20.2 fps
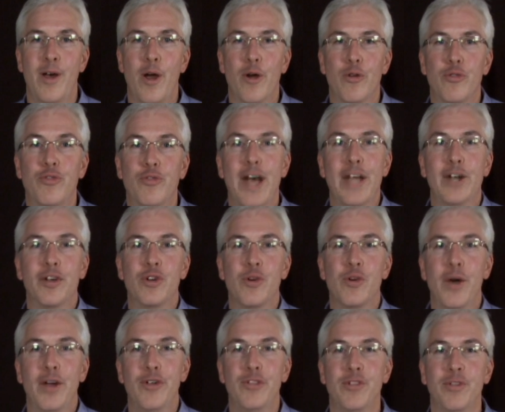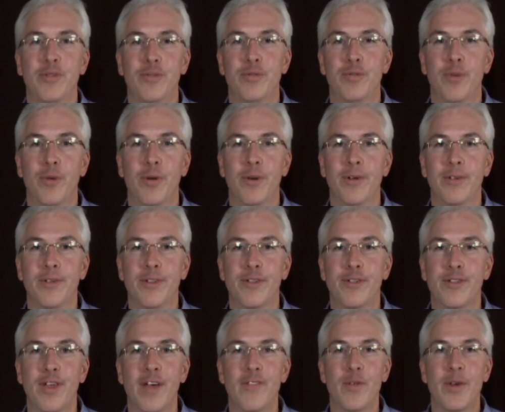our final question for
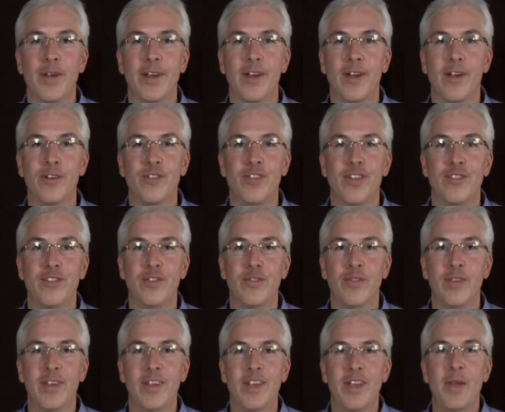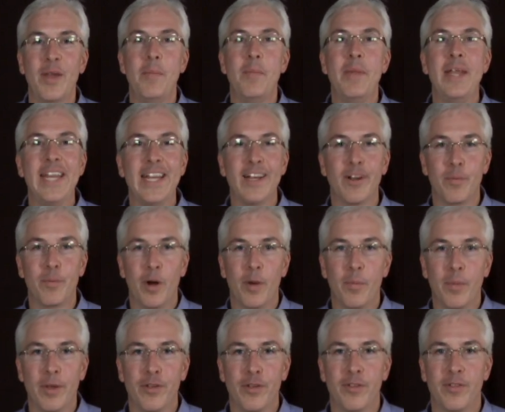discovering our sense of meaning or
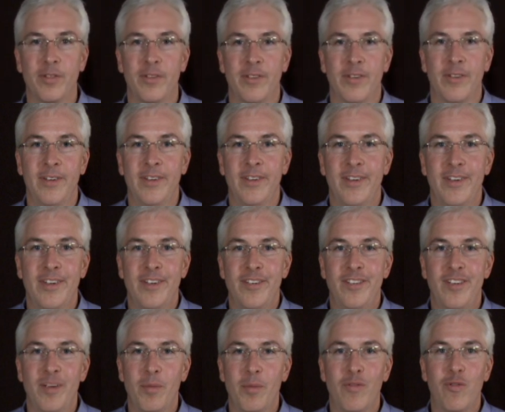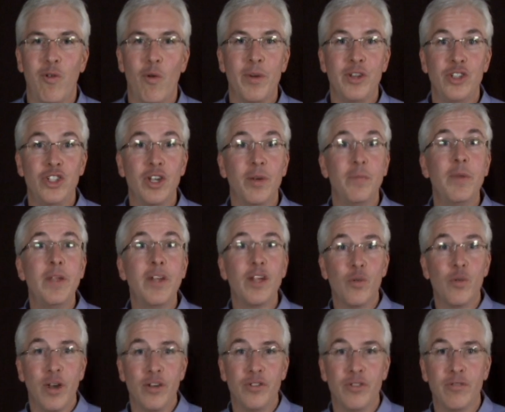purpose. So before we jump into
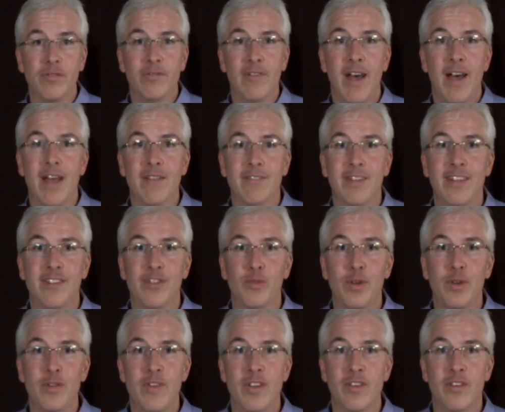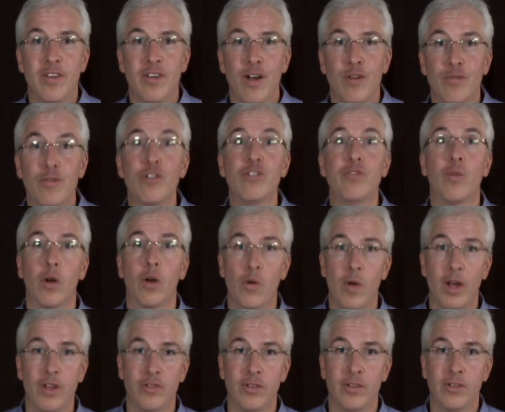question 5, let's revisit our first 4
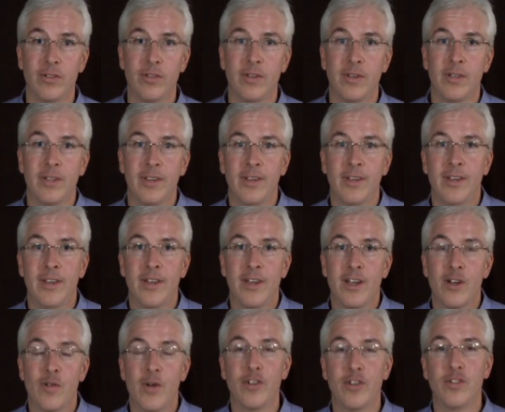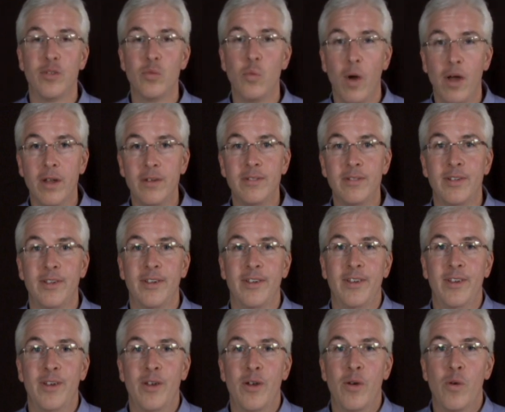questions. Question 1,
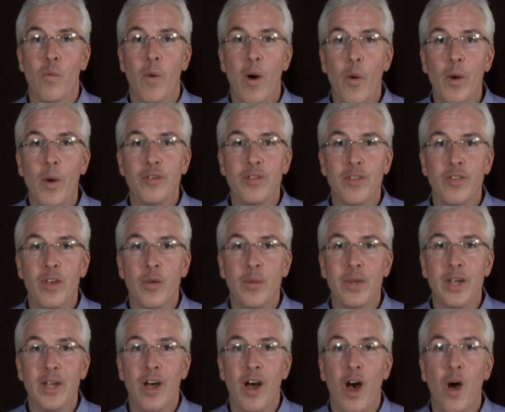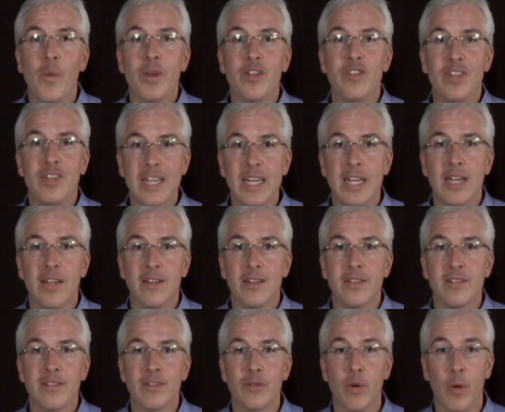what was it that we always needed
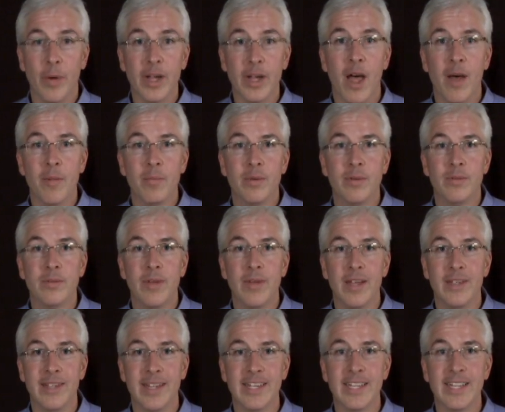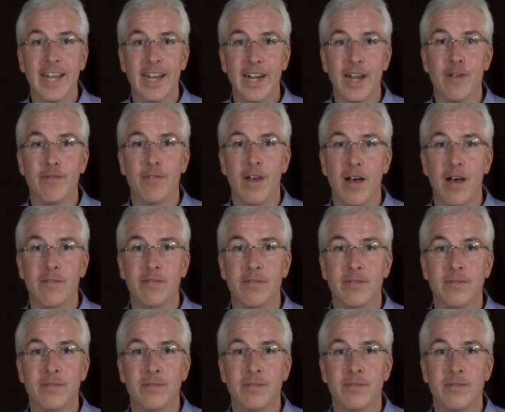growing up and didn't get enough of?